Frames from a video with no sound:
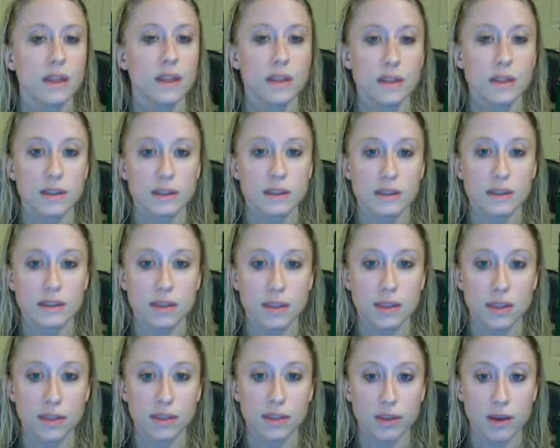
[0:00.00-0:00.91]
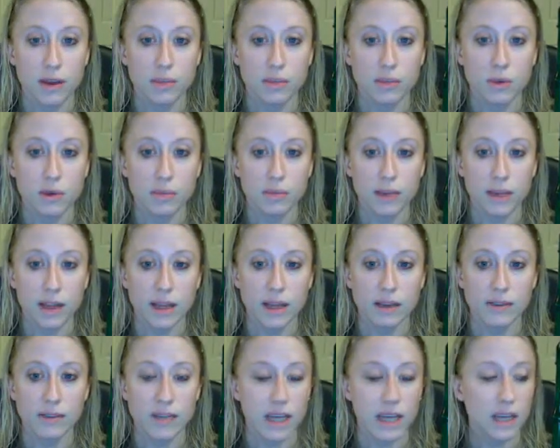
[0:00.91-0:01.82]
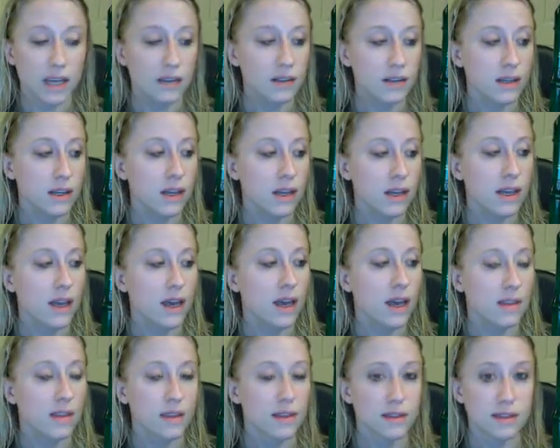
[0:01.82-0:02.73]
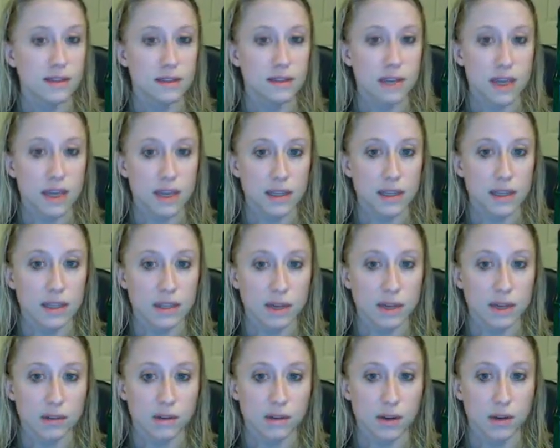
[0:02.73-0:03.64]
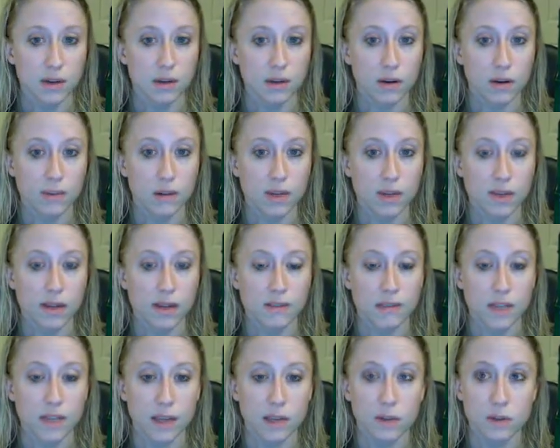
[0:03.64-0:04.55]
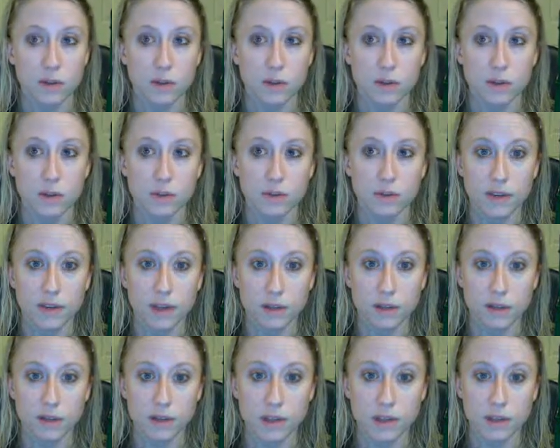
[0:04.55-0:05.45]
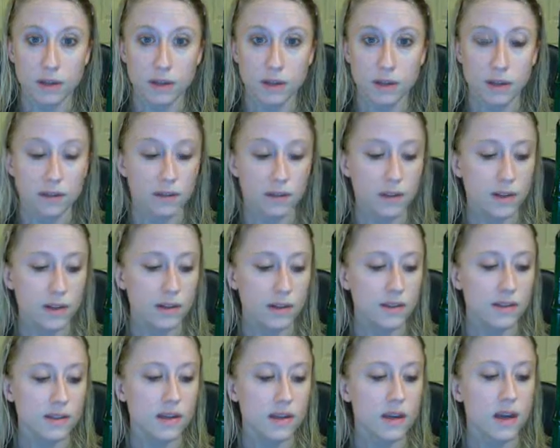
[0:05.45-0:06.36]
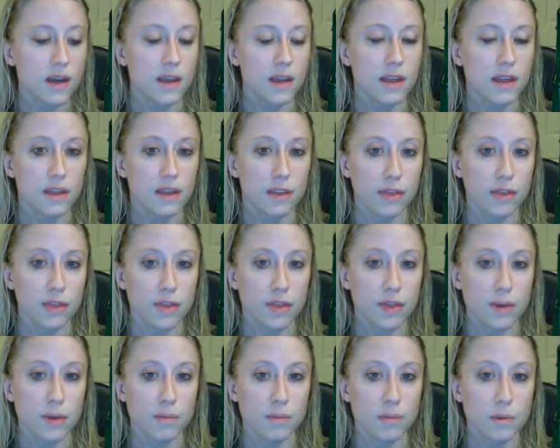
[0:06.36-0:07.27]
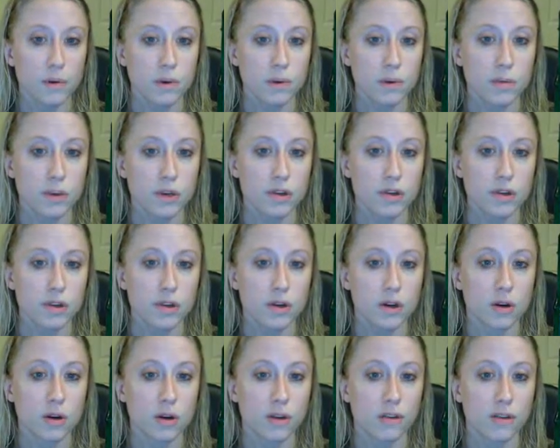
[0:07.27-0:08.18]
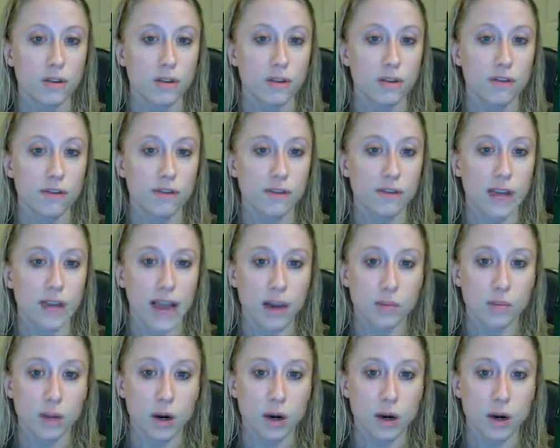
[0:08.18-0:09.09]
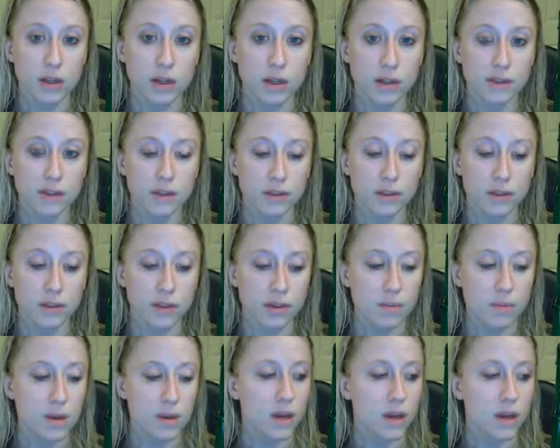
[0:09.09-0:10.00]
This is the thumb on my left hand, and this is the index finger on my left hand. They're the 2 fingers that you need for this. The thumb, you want to make sure you go for the flat part of your thumb,